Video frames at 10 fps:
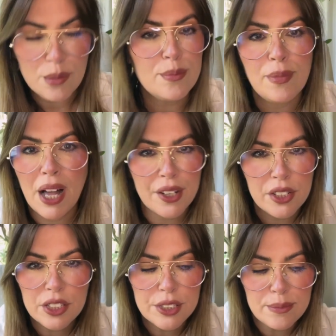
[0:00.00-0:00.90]

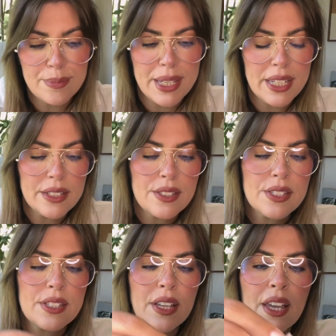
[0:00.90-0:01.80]
mottled
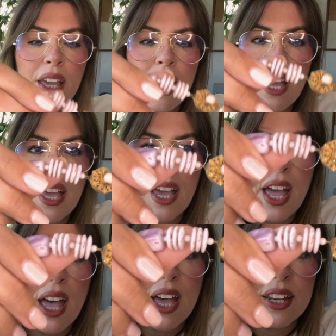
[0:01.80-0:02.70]
beads.
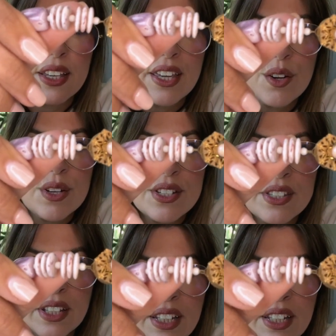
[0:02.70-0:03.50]
And here is the